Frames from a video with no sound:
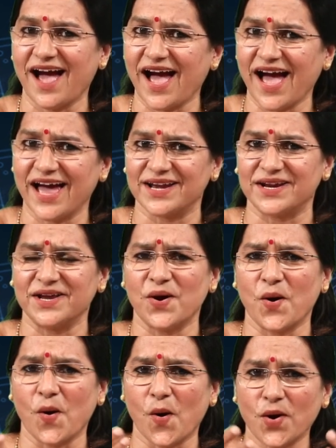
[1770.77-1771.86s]
And
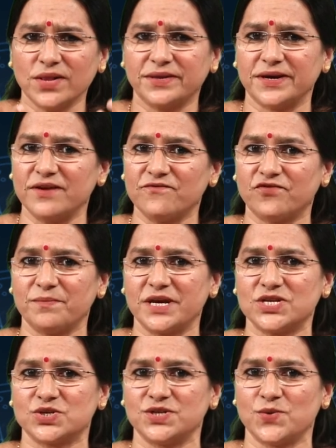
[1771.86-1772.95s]
all the
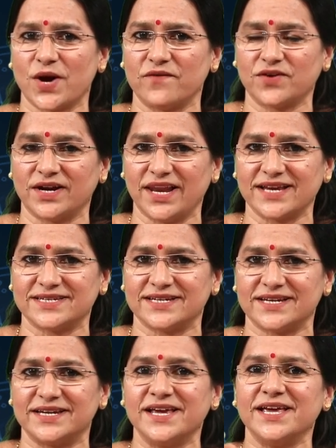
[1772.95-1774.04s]
information you have
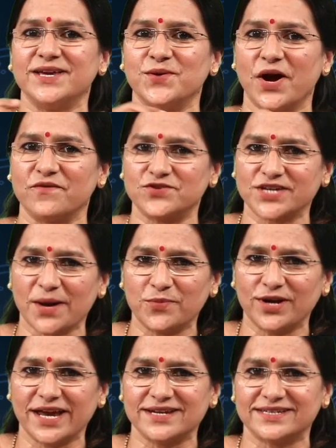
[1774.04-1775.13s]
collected, you have
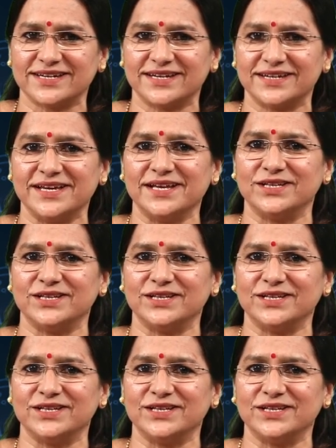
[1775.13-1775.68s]
tabulated,